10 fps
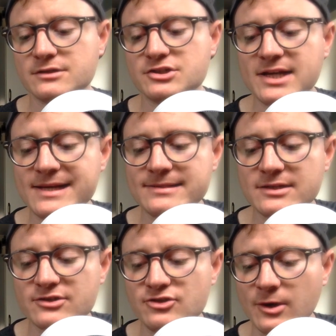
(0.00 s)
Chase
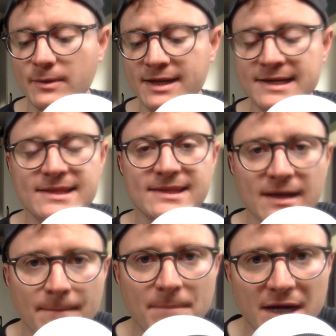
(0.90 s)
doesn't know anything
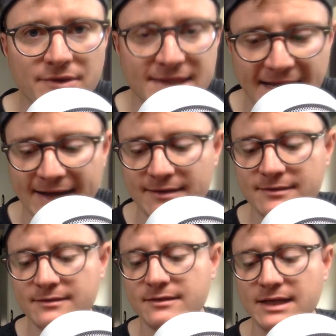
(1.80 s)
about that,
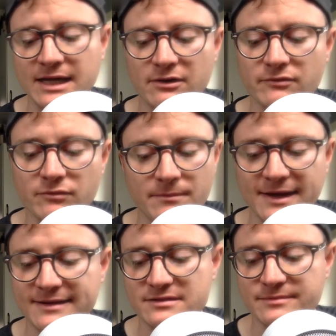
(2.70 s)
Aaron
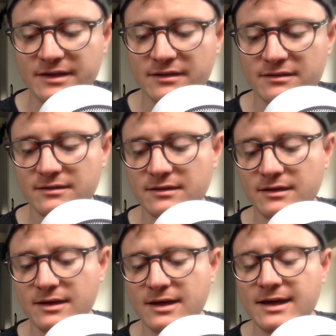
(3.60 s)
reminds me.
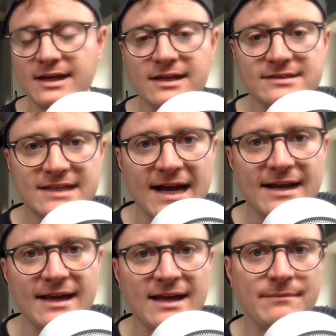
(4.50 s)
He's
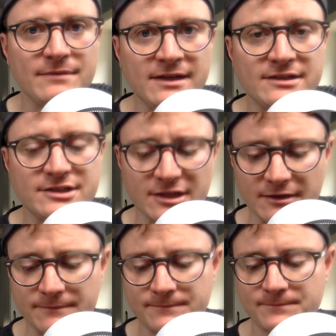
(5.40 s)
got
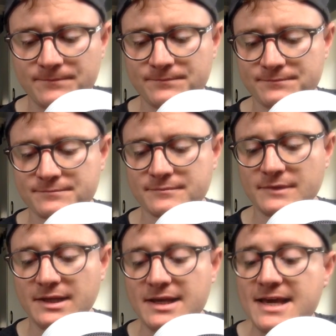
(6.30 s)
amnesia.
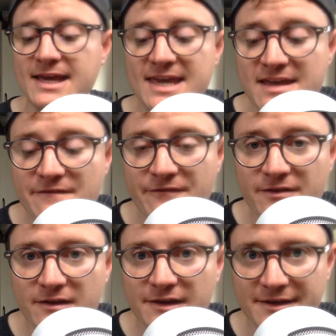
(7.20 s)
If
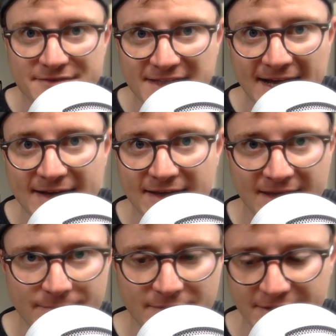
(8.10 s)
he's got
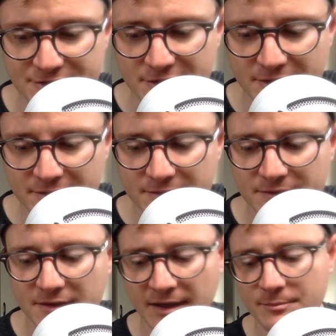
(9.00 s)
amnesia,
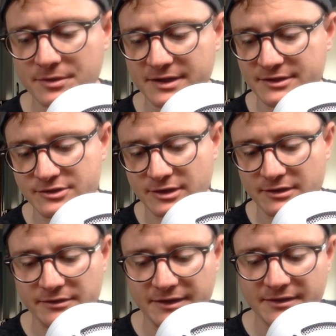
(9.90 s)
I put in
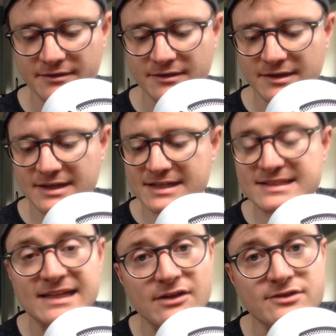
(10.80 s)
darkly,
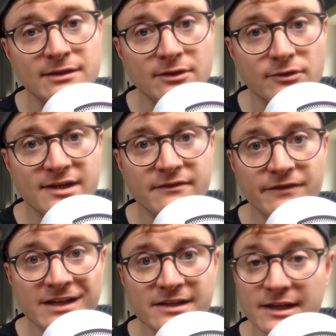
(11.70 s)
sounds a little
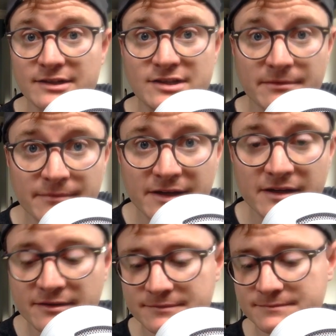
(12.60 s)
convenient to me.